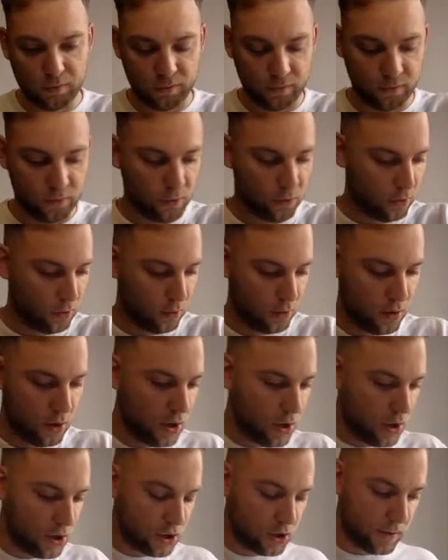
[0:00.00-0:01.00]
So
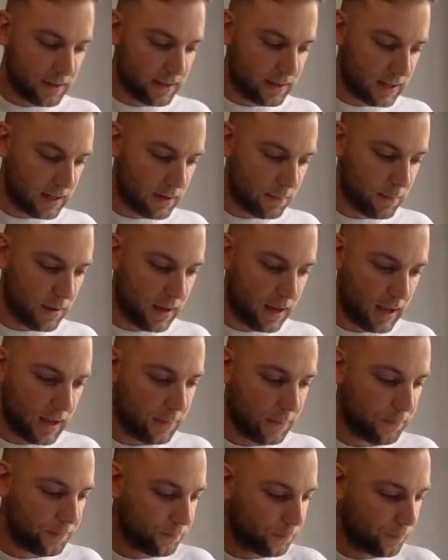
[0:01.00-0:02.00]
it's going to be